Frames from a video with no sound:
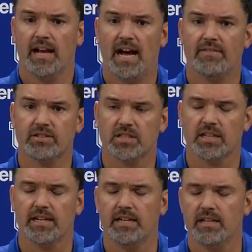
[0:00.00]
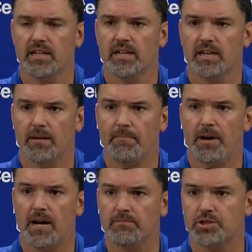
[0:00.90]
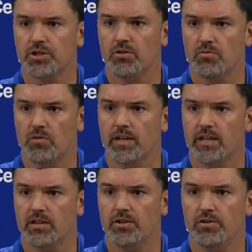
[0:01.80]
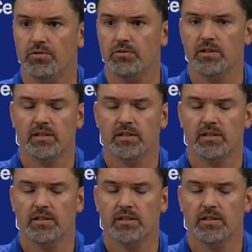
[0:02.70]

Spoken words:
obviously Pop's shown what he can do